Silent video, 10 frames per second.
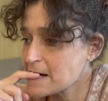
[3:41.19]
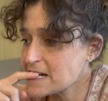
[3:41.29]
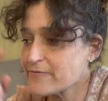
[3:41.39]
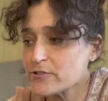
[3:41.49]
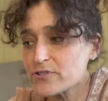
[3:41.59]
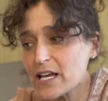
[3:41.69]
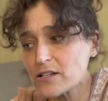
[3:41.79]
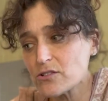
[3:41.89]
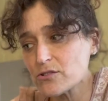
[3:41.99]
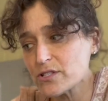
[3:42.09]
If you're saying
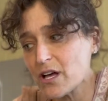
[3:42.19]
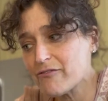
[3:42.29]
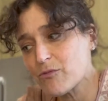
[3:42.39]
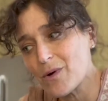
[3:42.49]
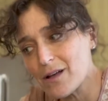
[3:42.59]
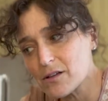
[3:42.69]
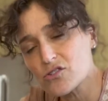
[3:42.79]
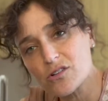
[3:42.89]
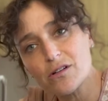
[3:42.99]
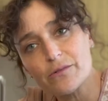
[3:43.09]
to yourself, well,
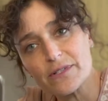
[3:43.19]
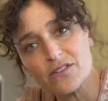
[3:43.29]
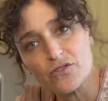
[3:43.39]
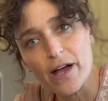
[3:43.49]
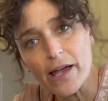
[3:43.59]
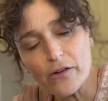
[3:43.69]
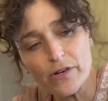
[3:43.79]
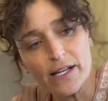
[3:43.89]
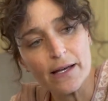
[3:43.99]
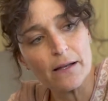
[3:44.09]
sugar was a dry
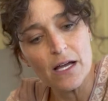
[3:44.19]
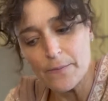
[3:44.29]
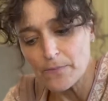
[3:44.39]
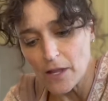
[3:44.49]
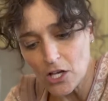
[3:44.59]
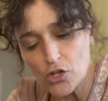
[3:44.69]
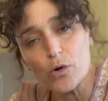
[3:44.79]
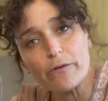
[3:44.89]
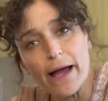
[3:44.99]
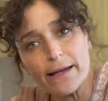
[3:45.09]
ingredient, you're
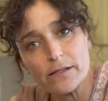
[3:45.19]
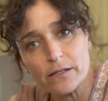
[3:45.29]
right.